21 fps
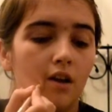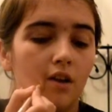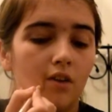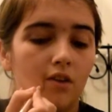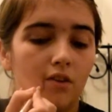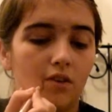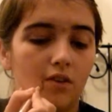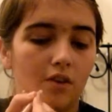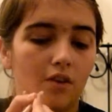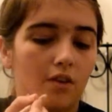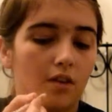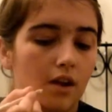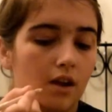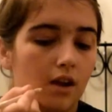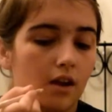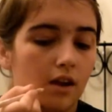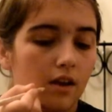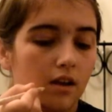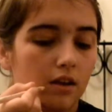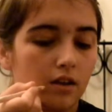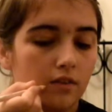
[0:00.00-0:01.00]
so that
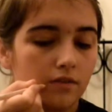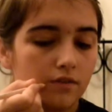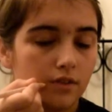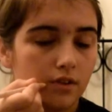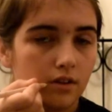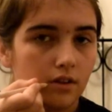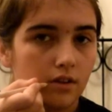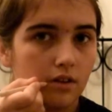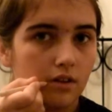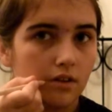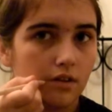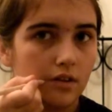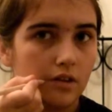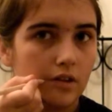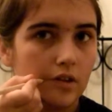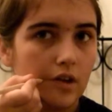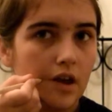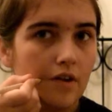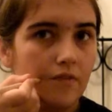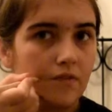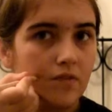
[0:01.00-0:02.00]
it gives
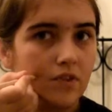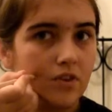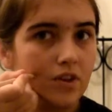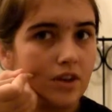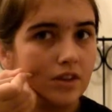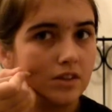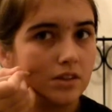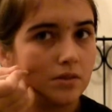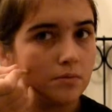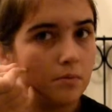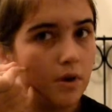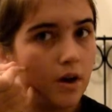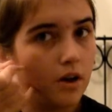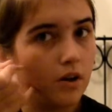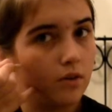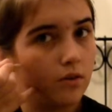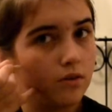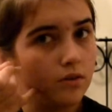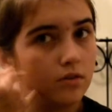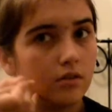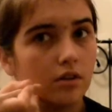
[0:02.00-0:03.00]
the emphasized
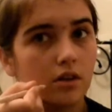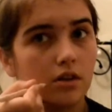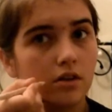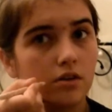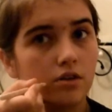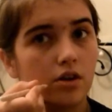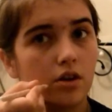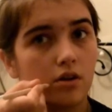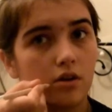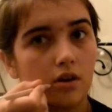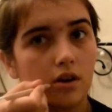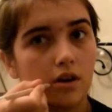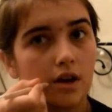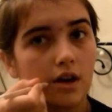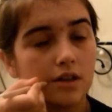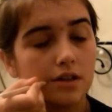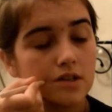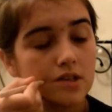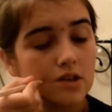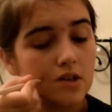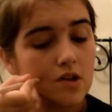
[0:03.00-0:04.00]
smile that the Joker
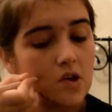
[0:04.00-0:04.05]
has.